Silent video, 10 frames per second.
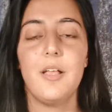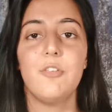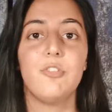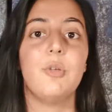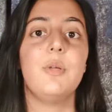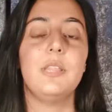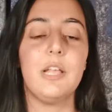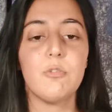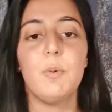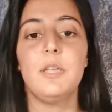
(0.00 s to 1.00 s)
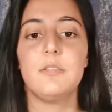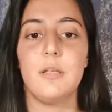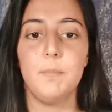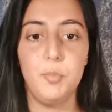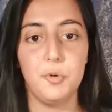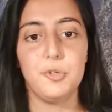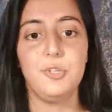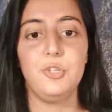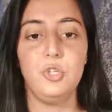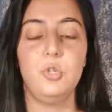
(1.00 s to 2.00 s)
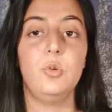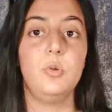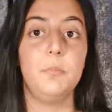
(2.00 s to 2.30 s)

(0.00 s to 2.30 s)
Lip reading: So that's why it's important to